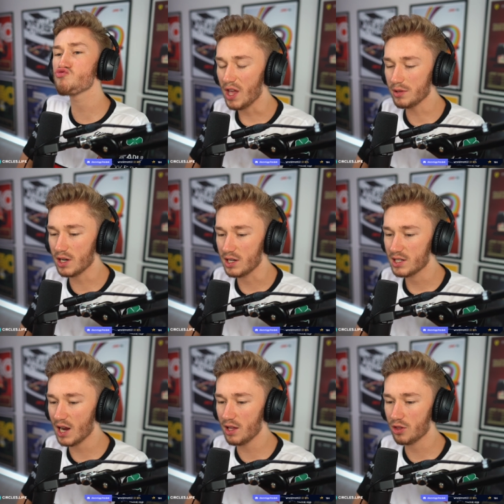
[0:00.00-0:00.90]
That was an
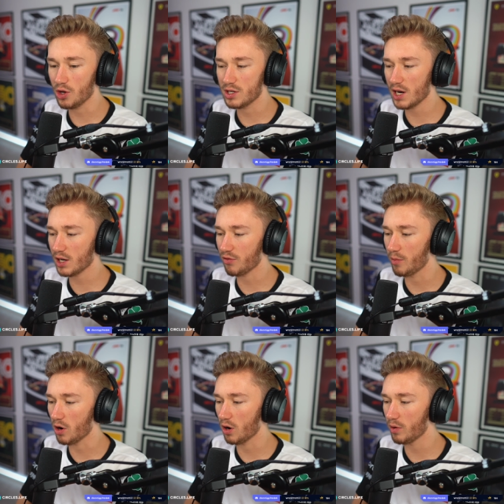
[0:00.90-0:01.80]
insane third sector
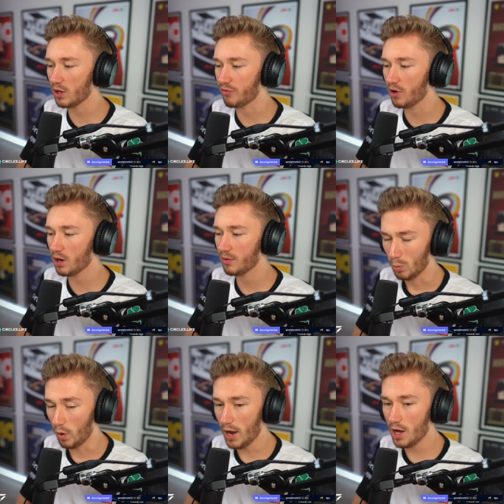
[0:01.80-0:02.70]
from Ocon. What the fuck?
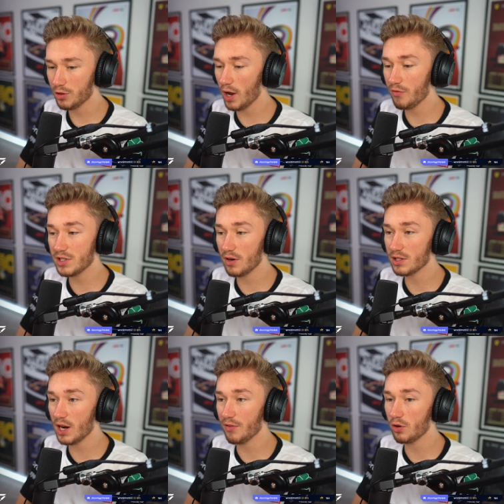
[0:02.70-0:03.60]
Wow, I thought AlphaTauri
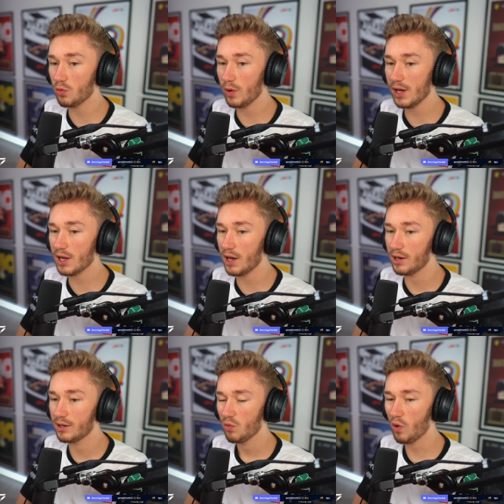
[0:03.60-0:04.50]
was going to have a good
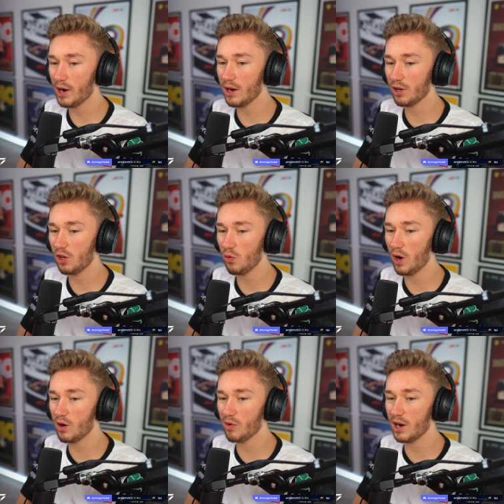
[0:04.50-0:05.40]
weekend. One out in
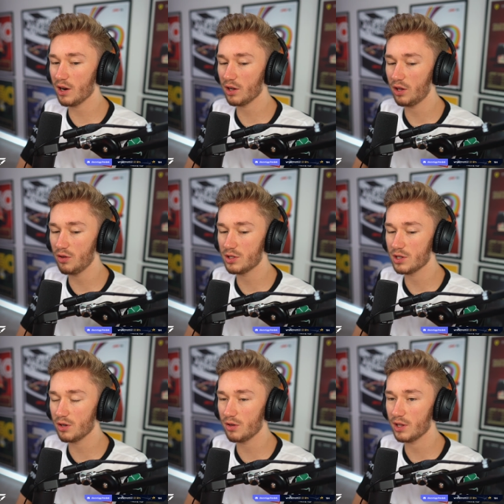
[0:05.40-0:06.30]
Q1, one out in
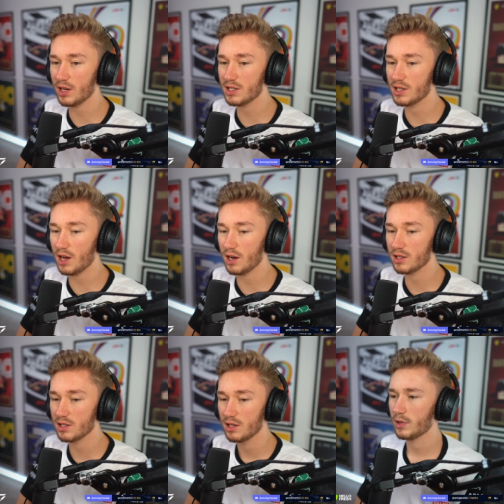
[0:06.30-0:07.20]
Q2. That
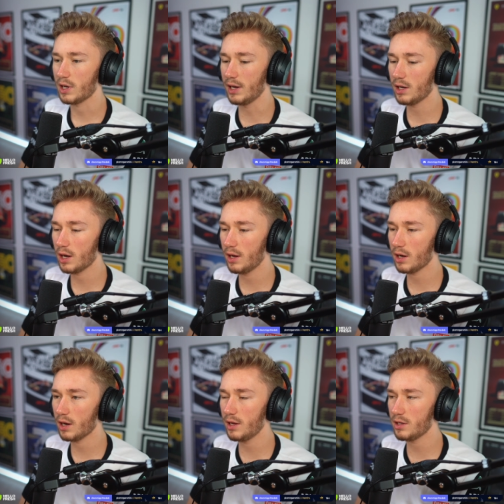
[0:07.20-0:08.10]
sucks. Clean, clean,
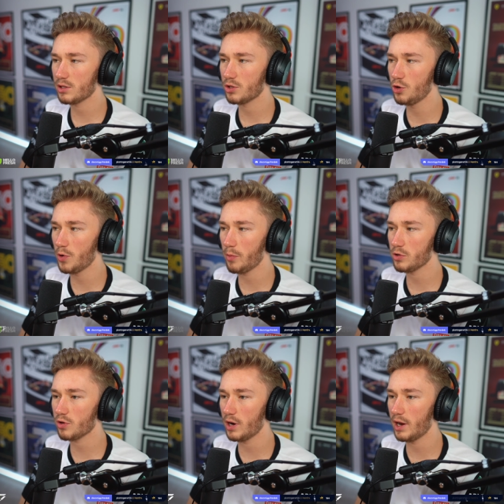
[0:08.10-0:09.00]
clean. Two
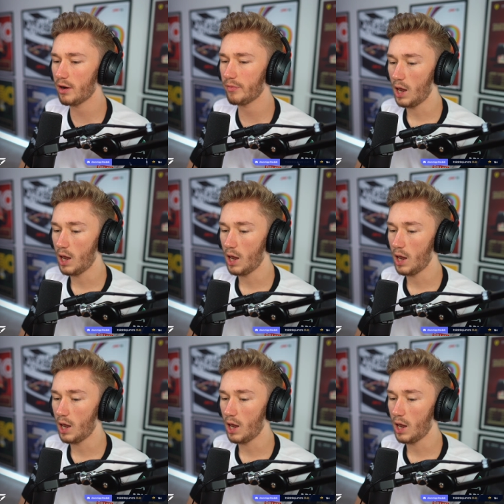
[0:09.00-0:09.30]
purples right now.